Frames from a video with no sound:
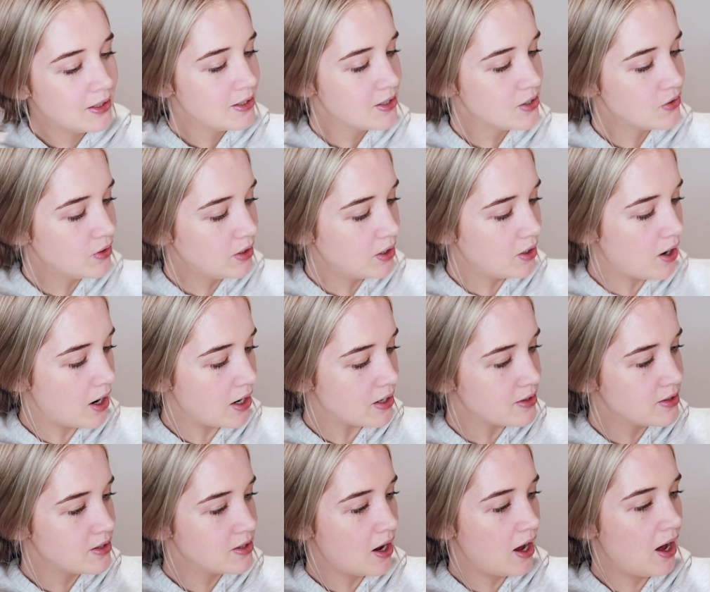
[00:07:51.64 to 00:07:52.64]
It's really
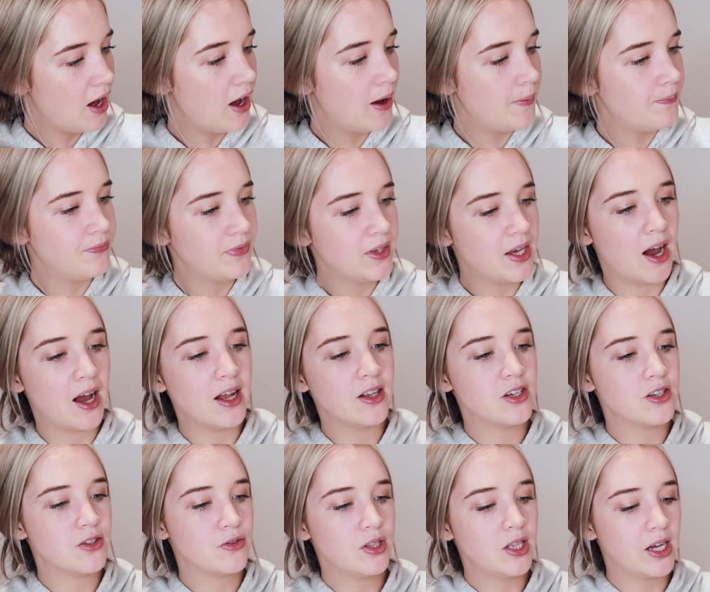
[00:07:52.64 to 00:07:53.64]
nice. Yeah, I
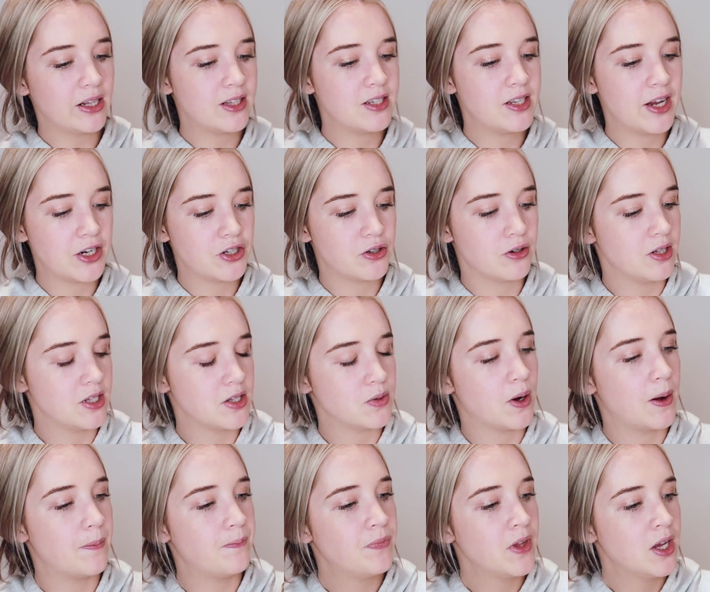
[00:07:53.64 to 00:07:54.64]
just really like the texture of this
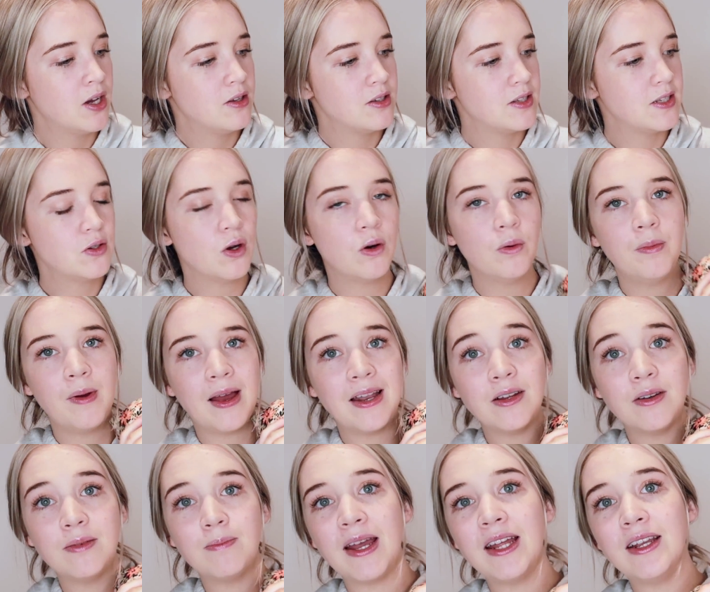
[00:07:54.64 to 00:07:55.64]
one. So this one
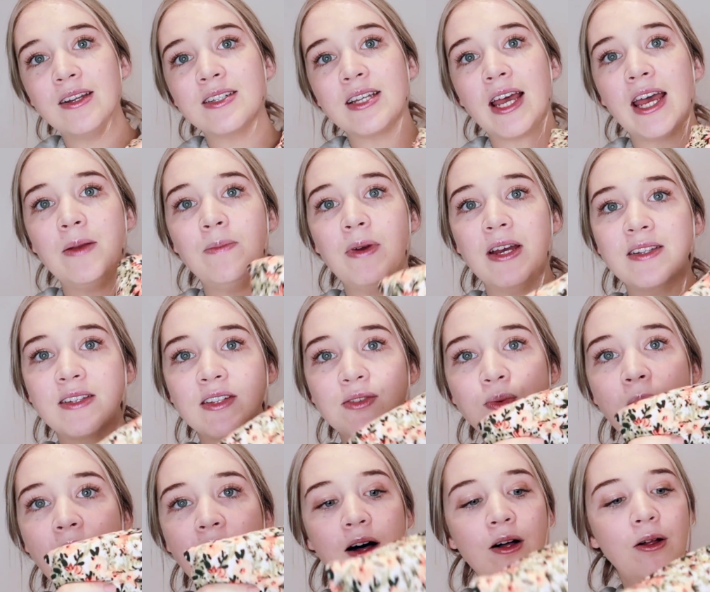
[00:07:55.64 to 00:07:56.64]
made into headbands as
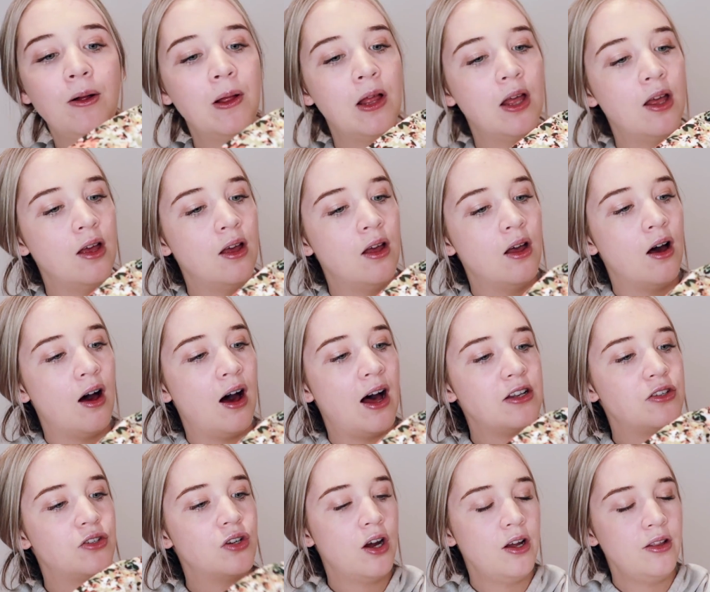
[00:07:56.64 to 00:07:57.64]
well.
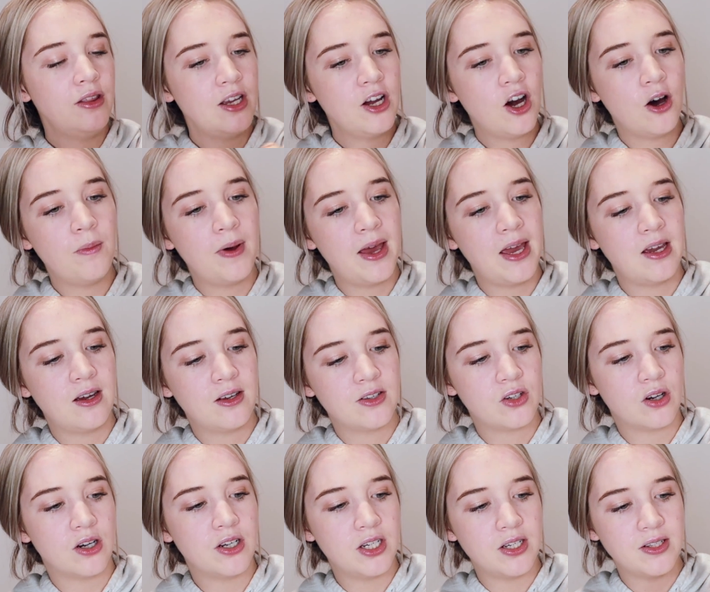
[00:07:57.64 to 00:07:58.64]
I don't think I'll make
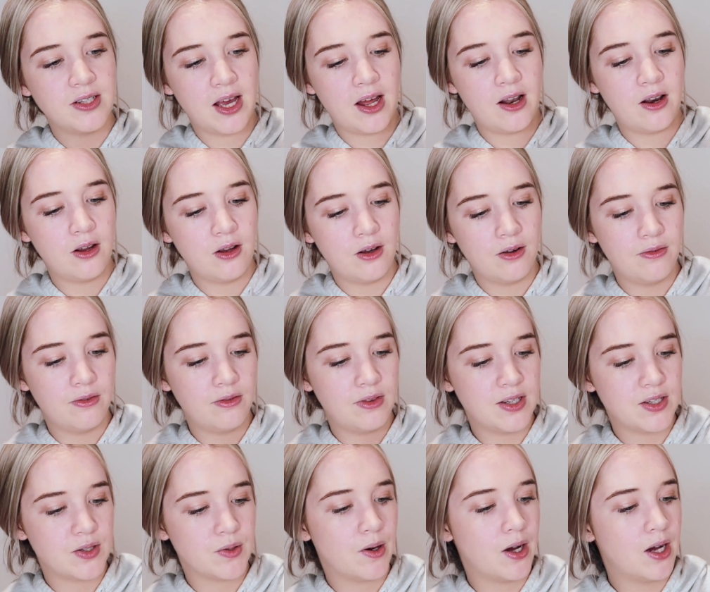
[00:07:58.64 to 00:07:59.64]
scrunchies out of
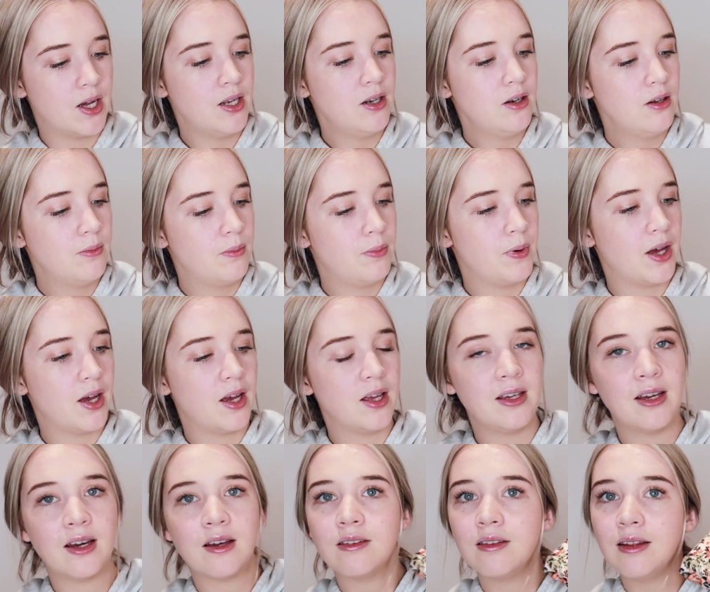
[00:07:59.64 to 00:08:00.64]
this one,
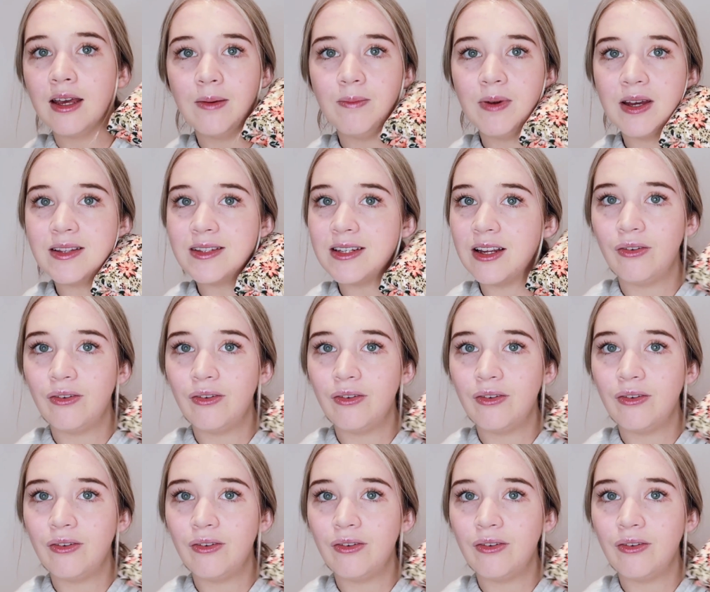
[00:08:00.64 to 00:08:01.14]
but yeah, headbands